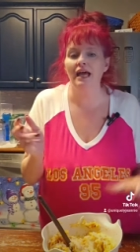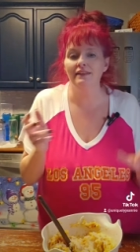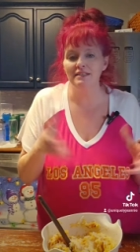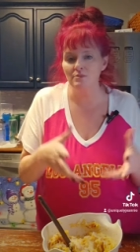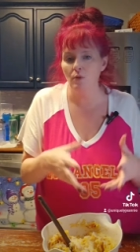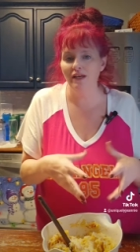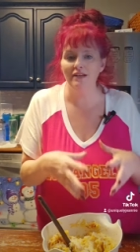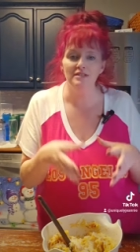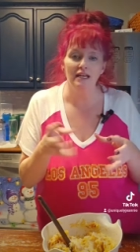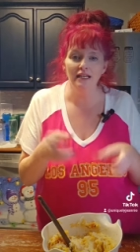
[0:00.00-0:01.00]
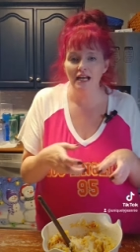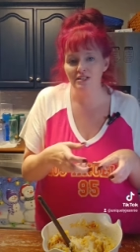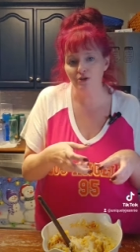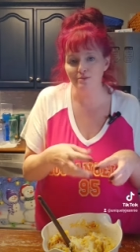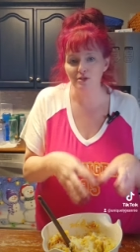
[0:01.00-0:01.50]
at this point, now take an
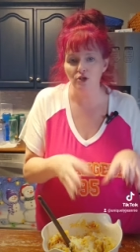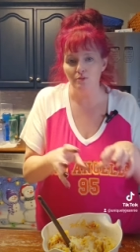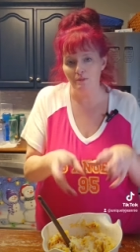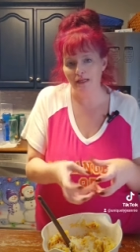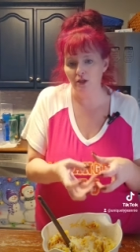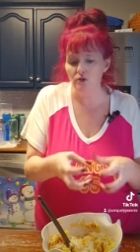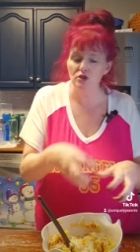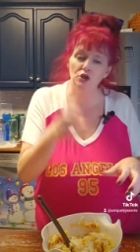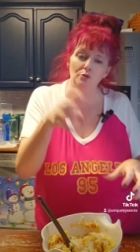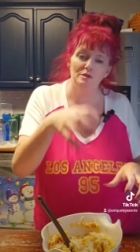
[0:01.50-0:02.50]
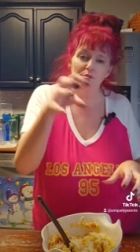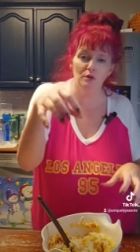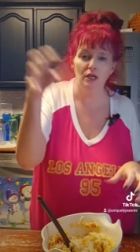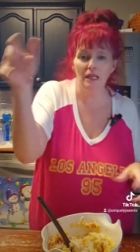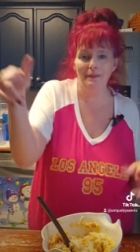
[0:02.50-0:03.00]
ice cream scoop and make little scoops and
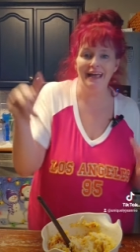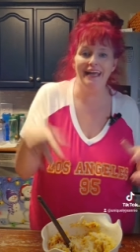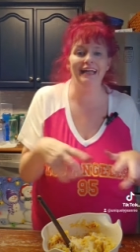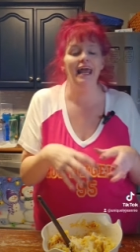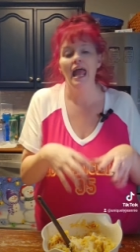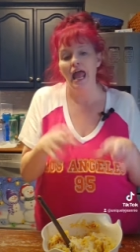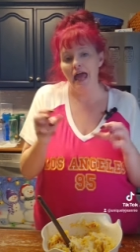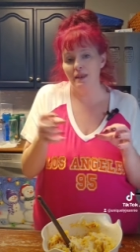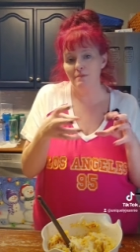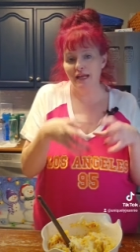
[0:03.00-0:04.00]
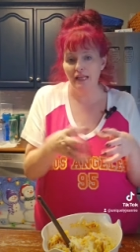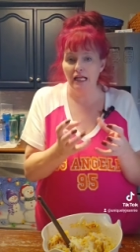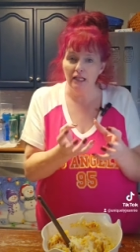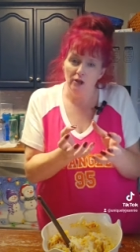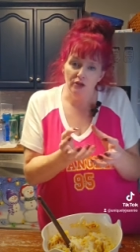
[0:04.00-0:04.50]
put it in the pan and make
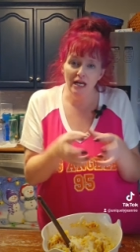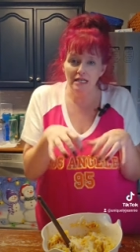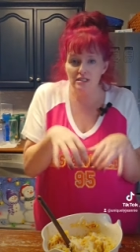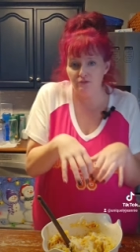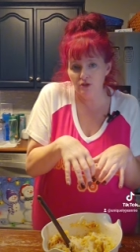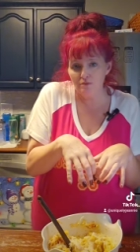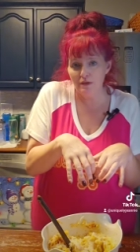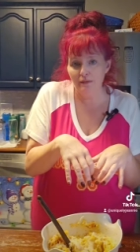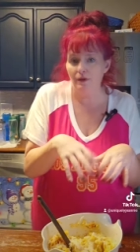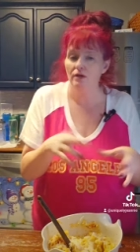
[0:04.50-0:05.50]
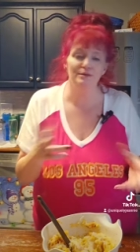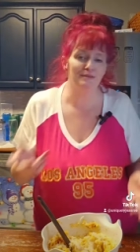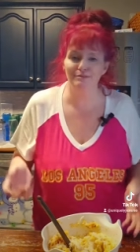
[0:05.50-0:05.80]
like a little nest for the meatballs.